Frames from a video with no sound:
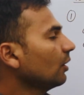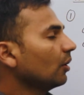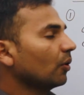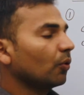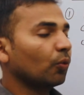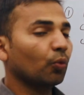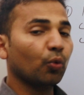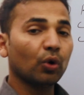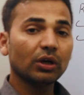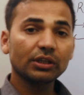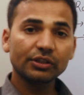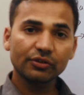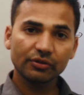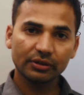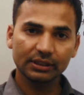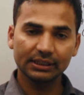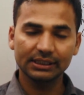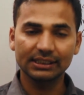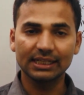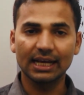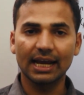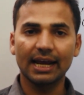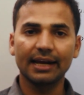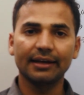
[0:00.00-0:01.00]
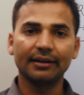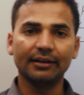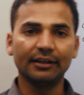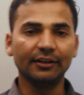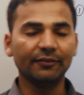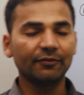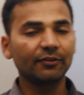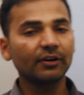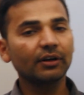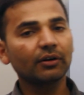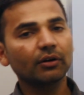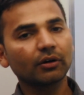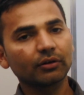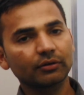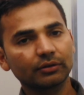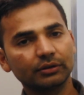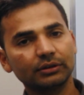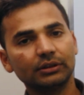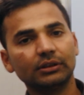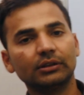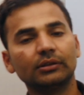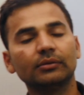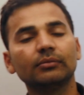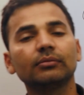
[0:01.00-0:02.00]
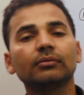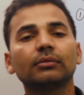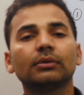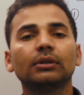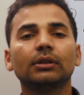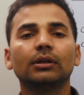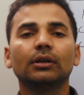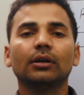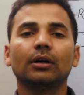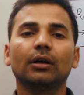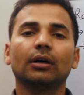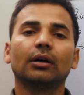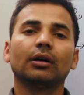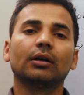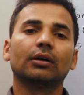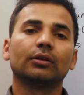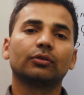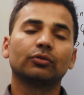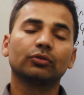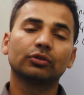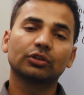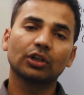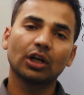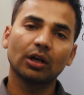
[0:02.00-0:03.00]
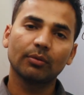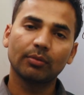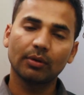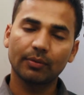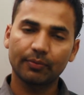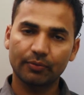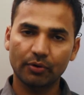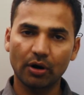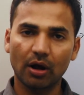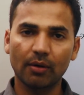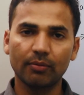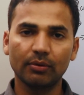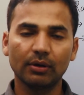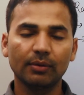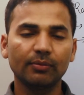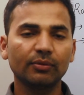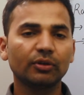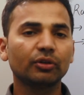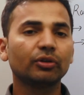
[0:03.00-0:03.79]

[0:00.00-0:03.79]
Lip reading: Once you design different algorithm to solve a problem,